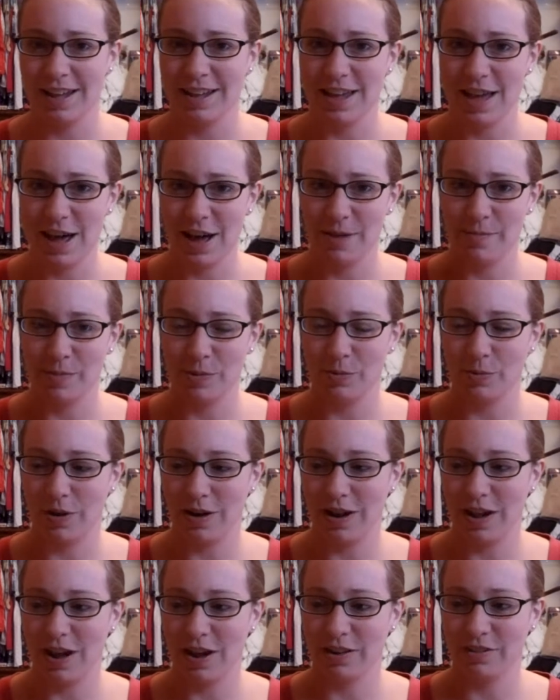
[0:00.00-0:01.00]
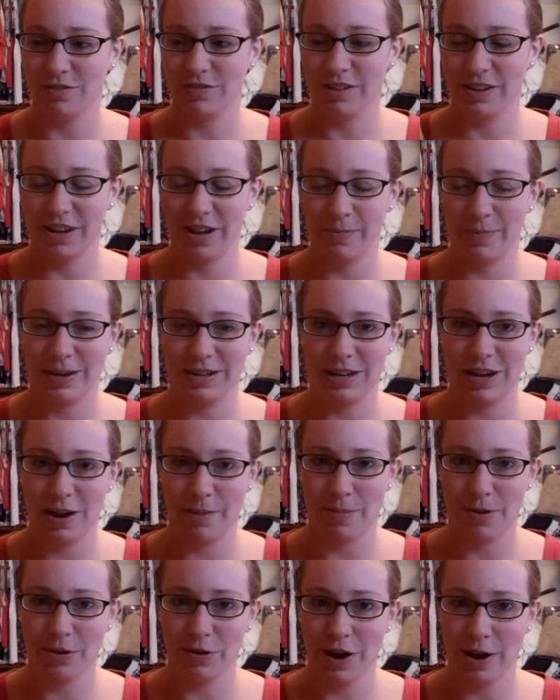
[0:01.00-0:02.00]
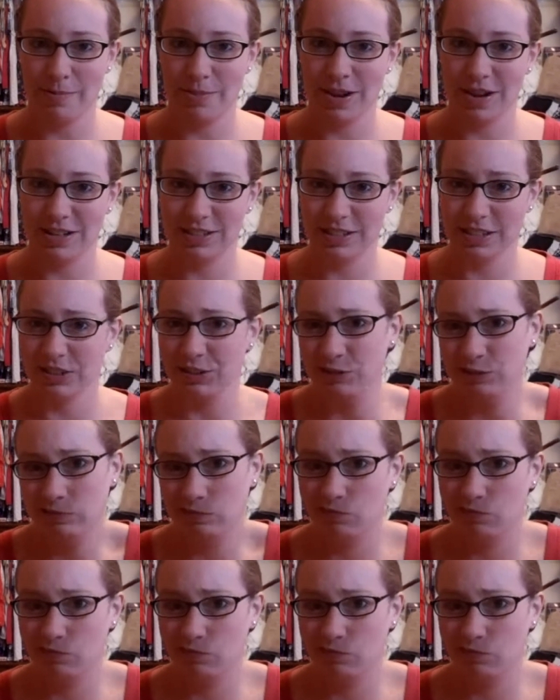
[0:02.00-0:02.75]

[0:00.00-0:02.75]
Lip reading: yeah, I picked it up and grabbed it, so,